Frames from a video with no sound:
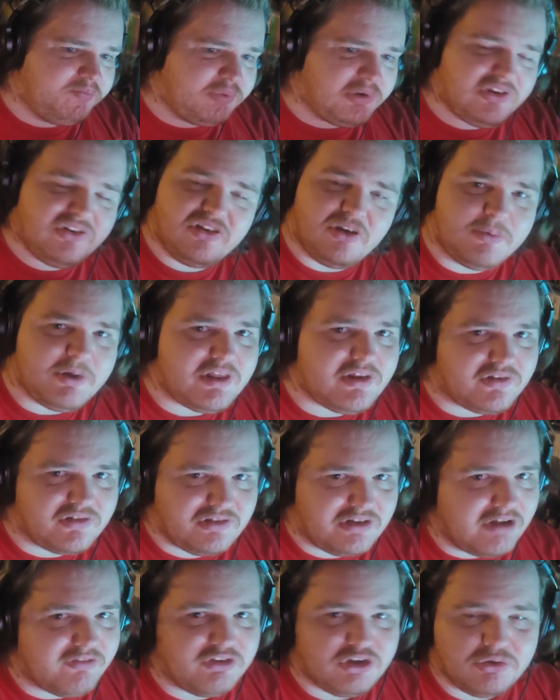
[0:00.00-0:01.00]
but some of the
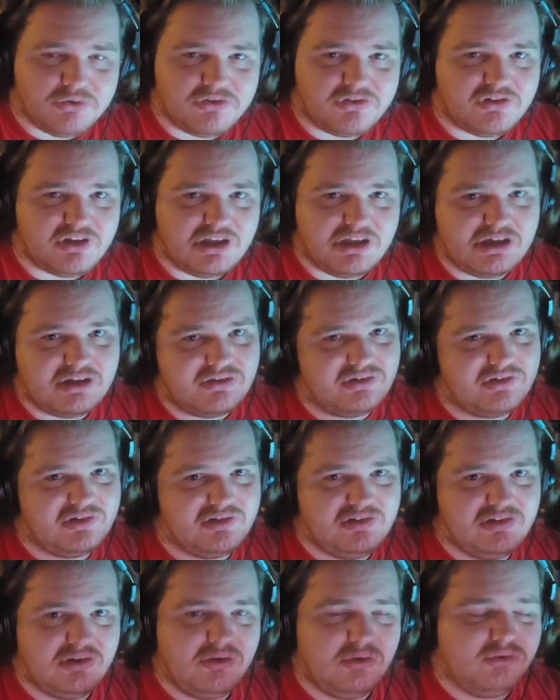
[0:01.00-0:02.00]
stuff you'll see is
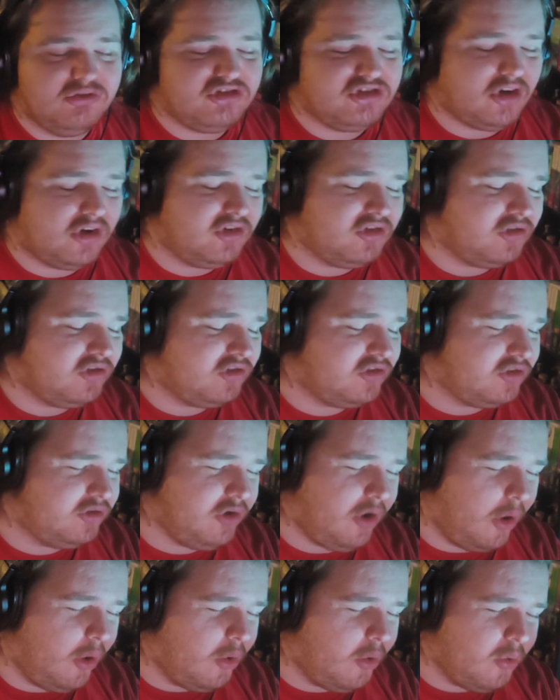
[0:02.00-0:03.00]
still just
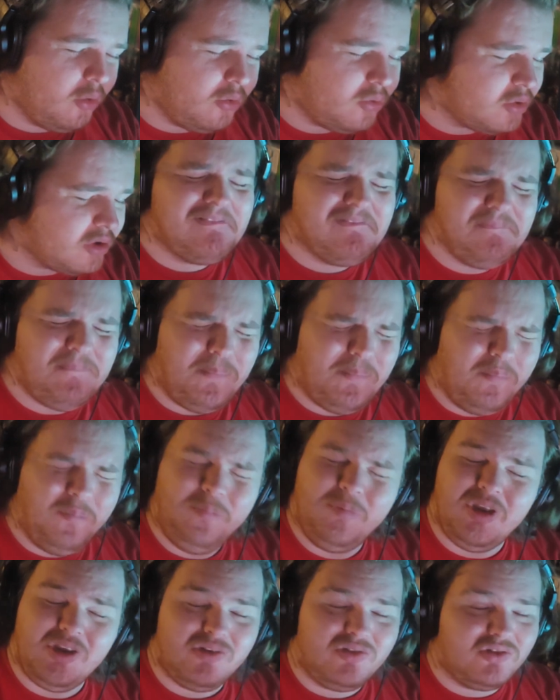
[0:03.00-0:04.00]
so
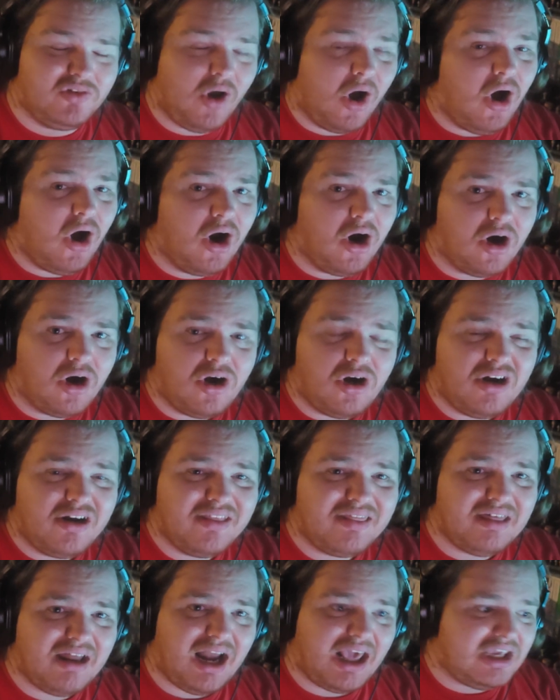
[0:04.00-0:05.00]

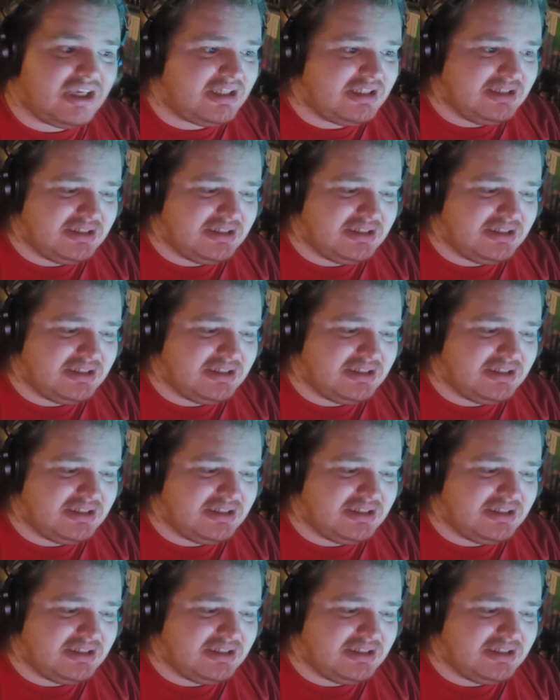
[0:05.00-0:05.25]
bizarre that I